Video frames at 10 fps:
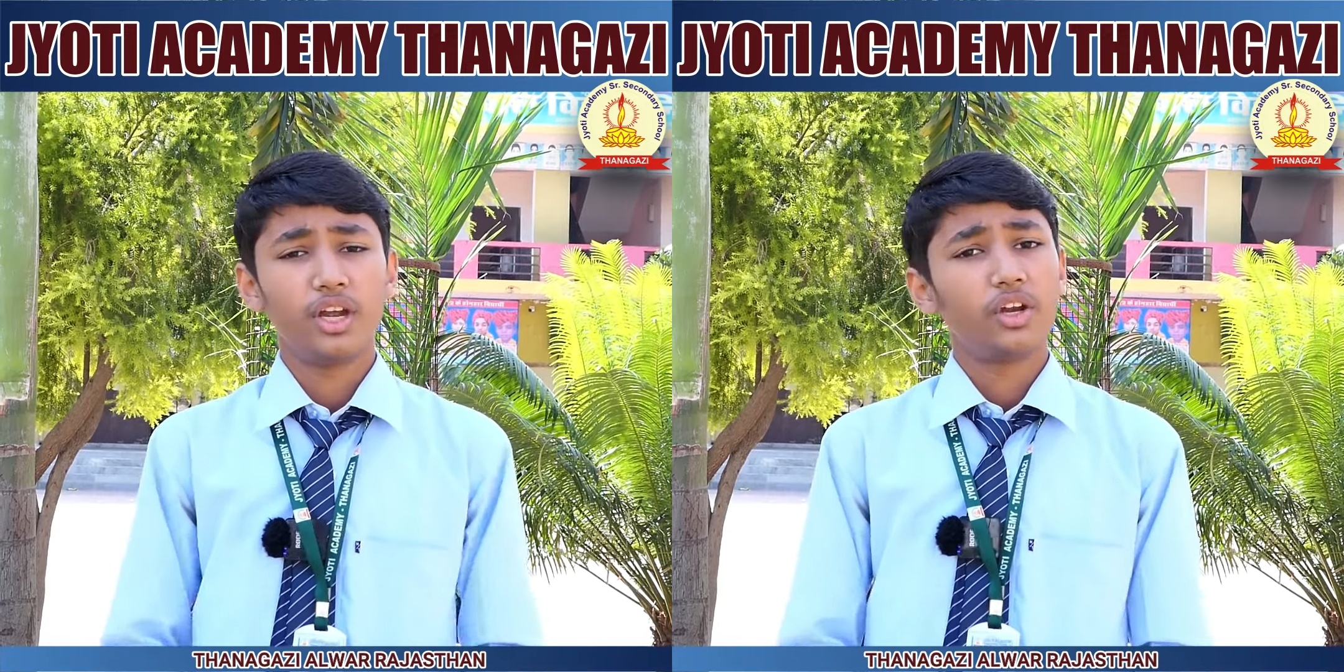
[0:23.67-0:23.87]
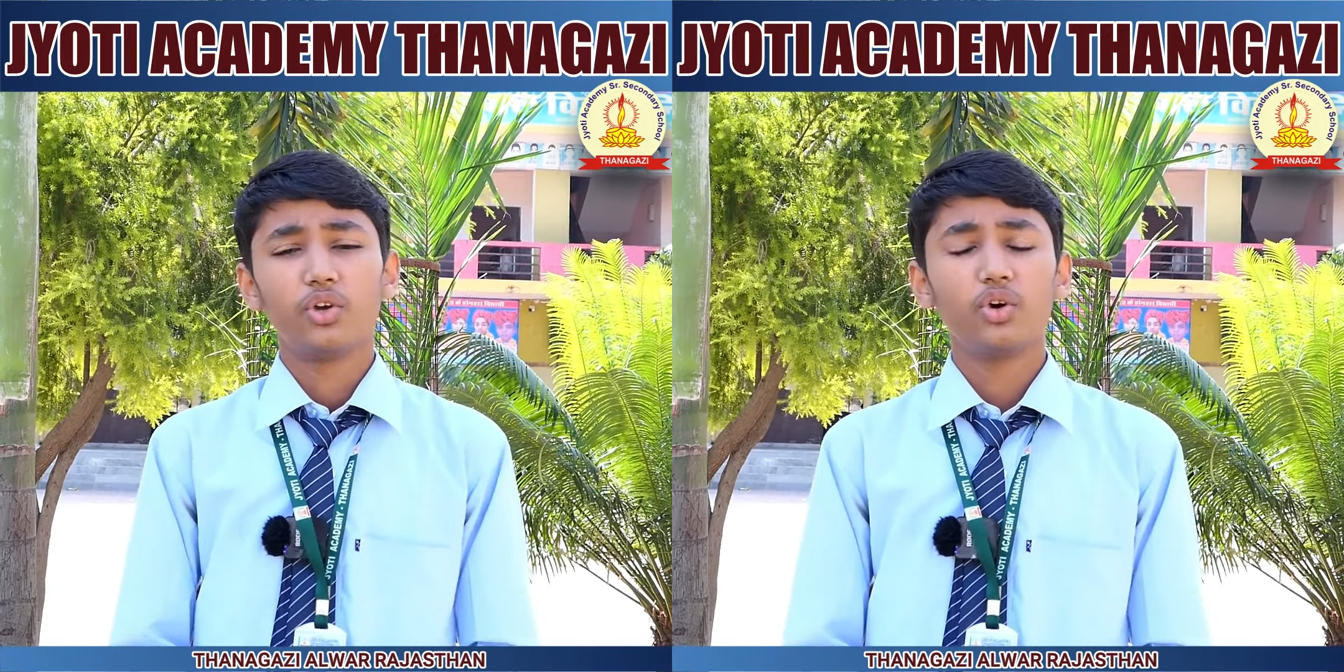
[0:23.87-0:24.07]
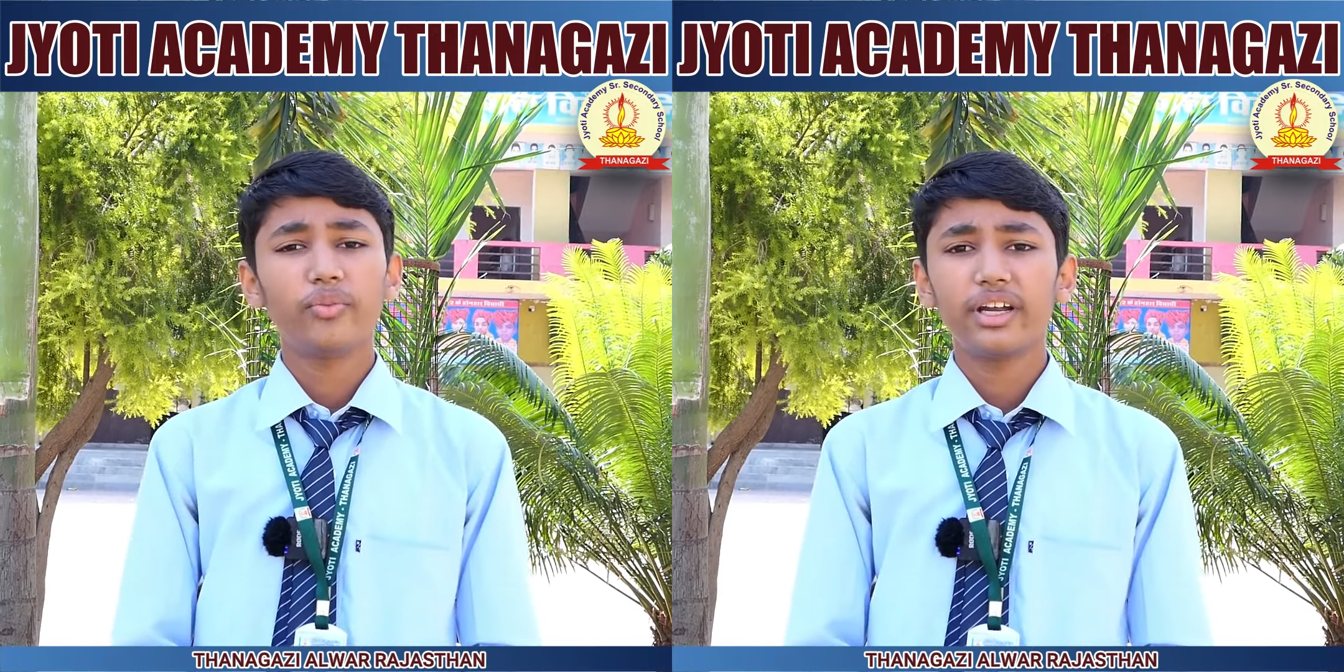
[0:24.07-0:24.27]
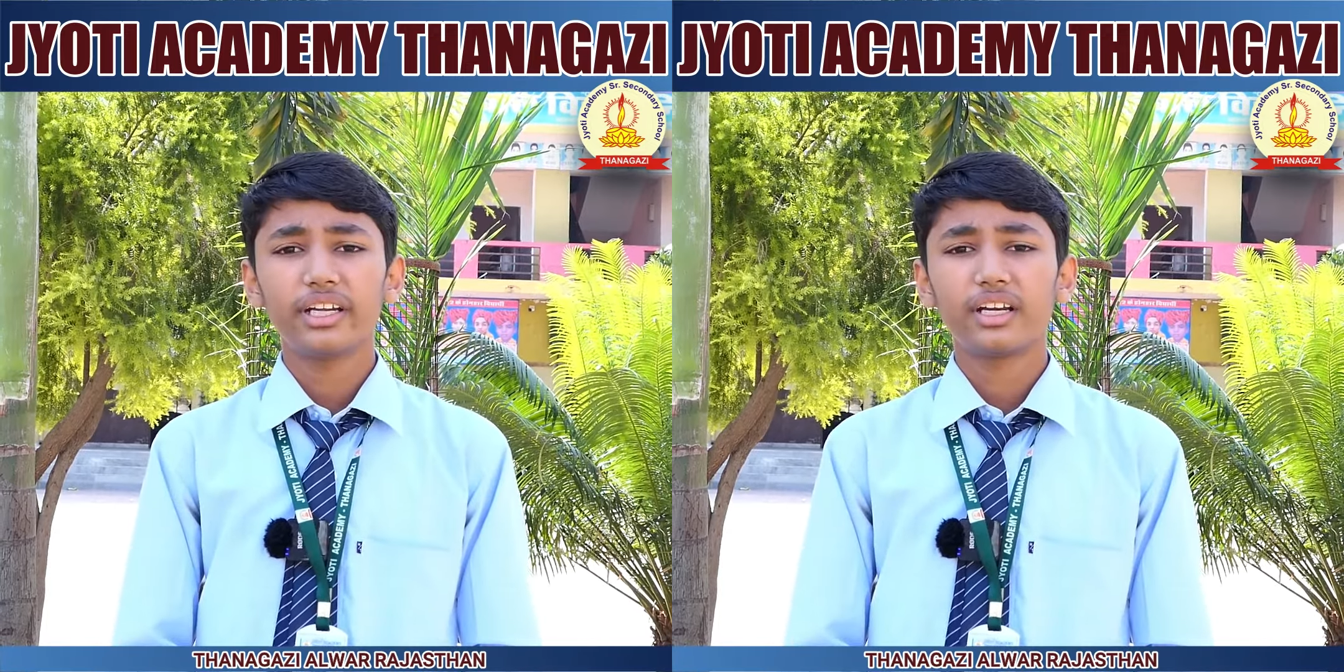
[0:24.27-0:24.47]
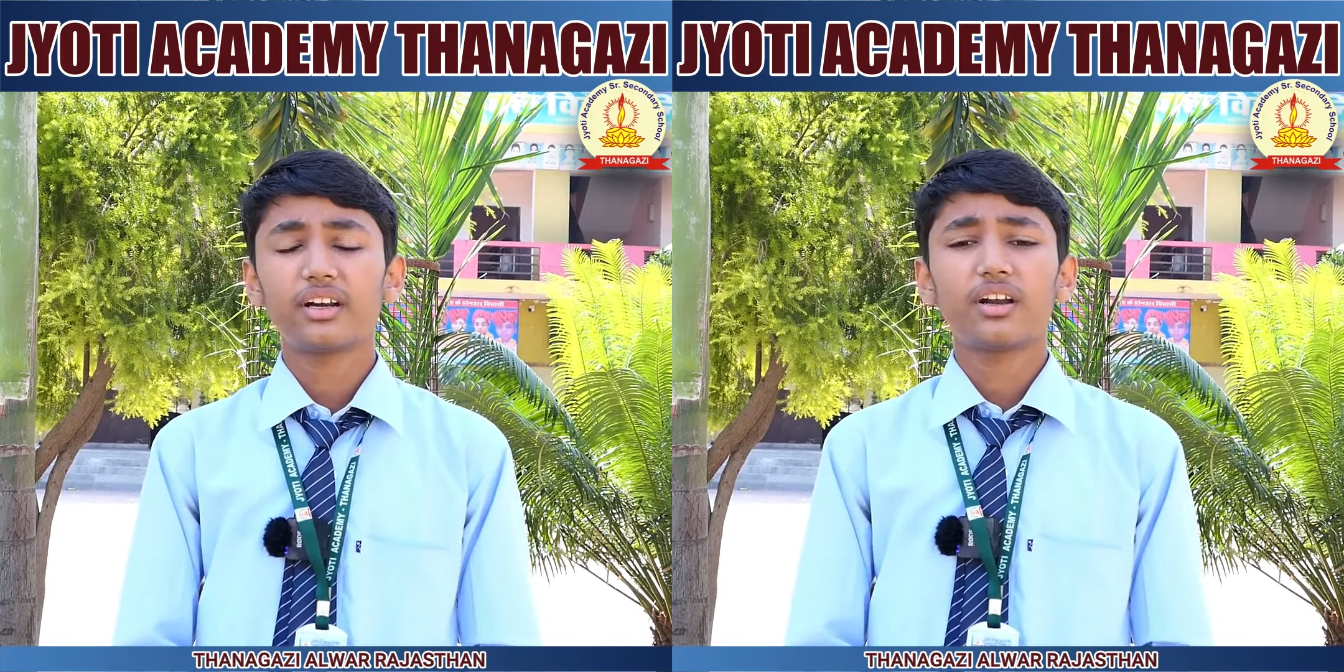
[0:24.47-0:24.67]
No
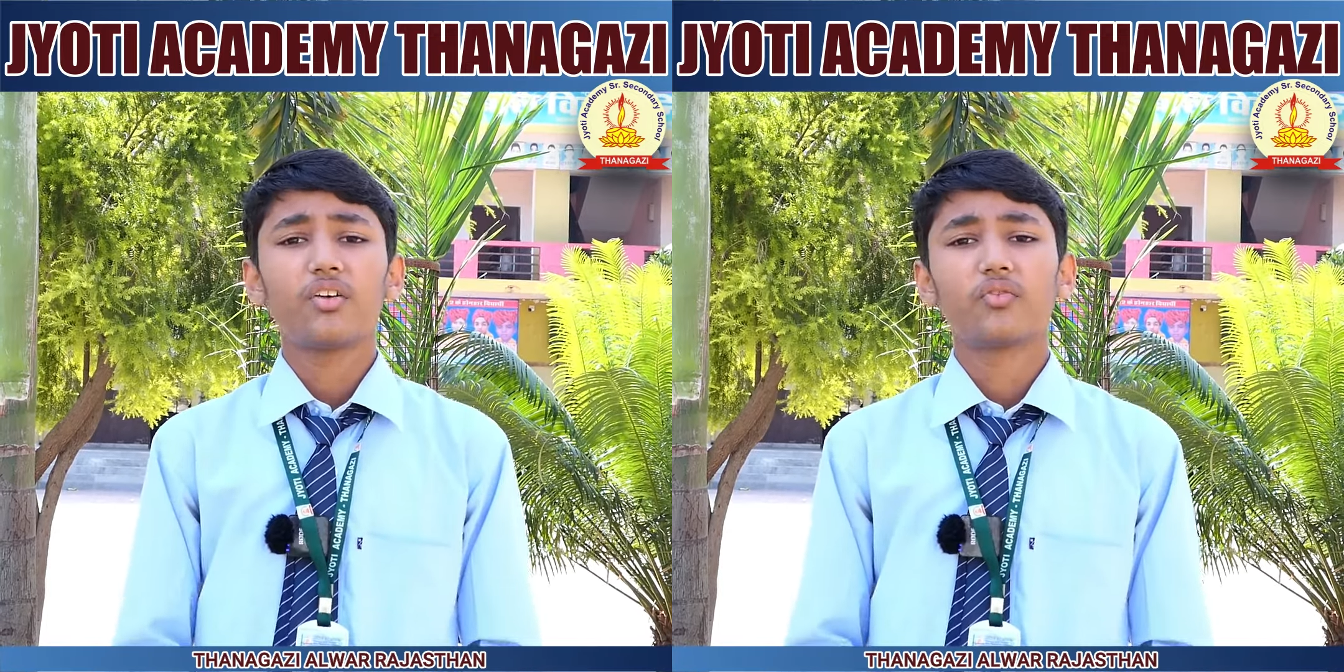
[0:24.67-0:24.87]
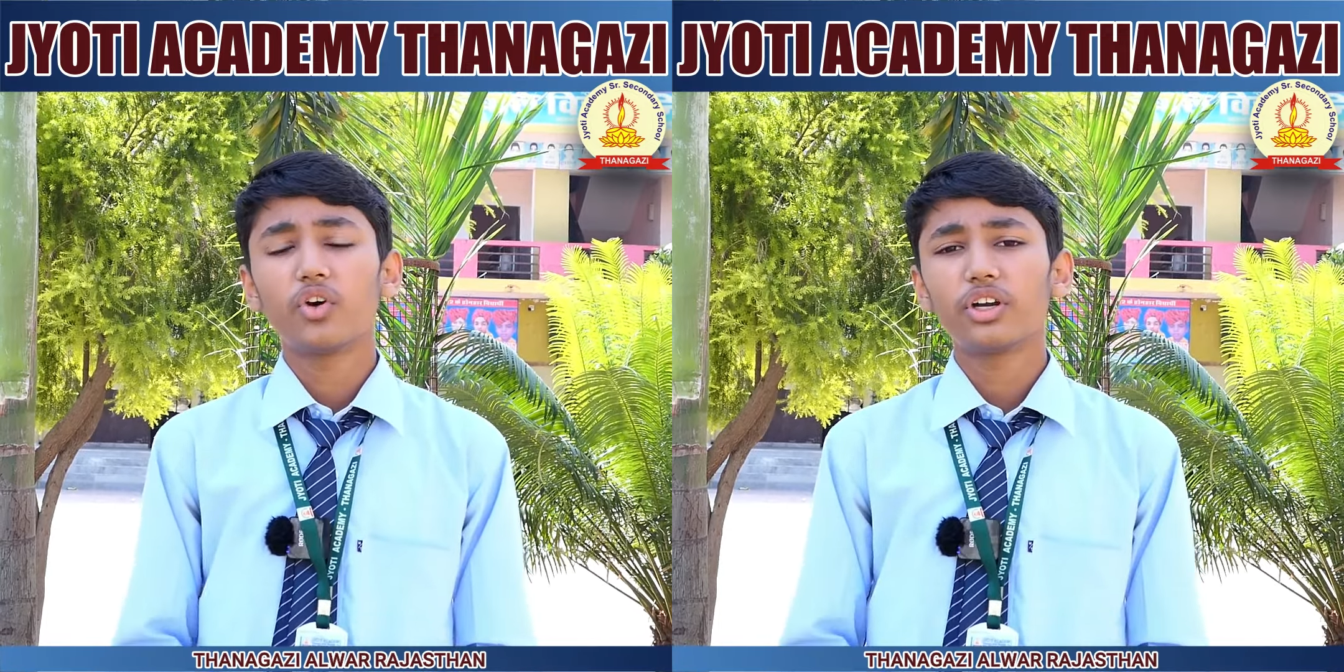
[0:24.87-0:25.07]
matter what,